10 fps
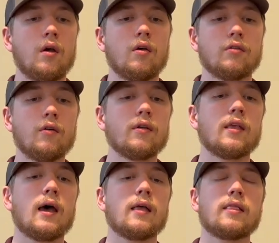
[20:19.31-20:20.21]
So with
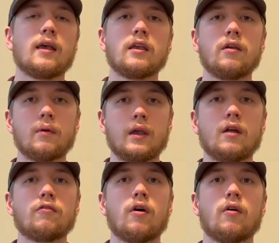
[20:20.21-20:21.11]
that, thank you again
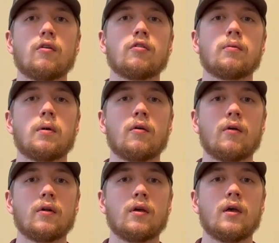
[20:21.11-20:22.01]
for all your
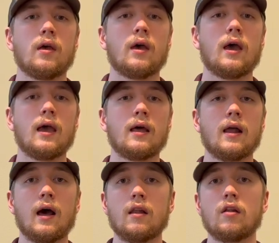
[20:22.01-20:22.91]
support, and
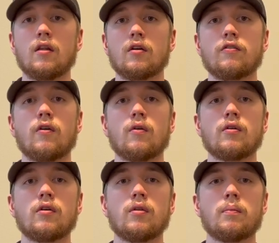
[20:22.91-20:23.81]
I look forward
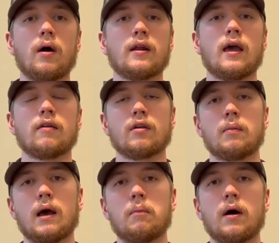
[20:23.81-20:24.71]
to the podcast coming
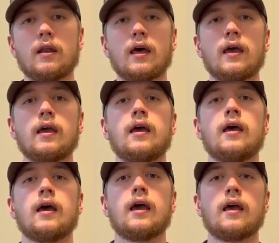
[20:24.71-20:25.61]
out Monday
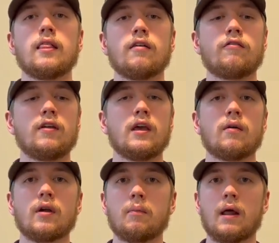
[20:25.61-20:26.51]
and the video
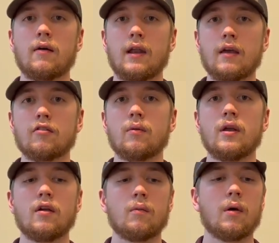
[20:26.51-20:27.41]
coming out next
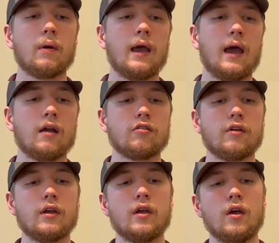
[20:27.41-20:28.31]
week, where we
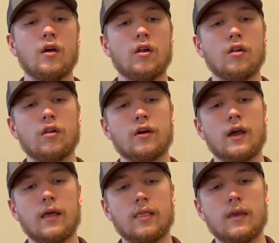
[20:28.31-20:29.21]
actually look
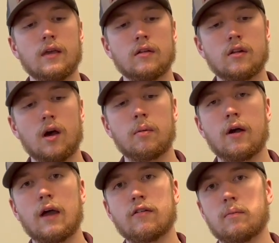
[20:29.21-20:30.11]
at the
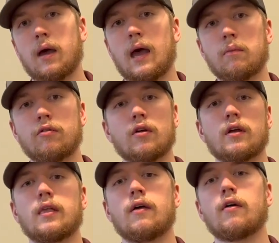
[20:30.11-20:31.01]
topographic maps, look at
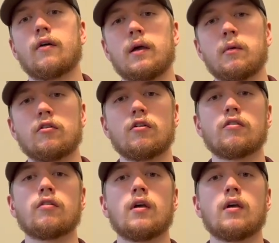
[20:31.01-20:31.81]
the aerial images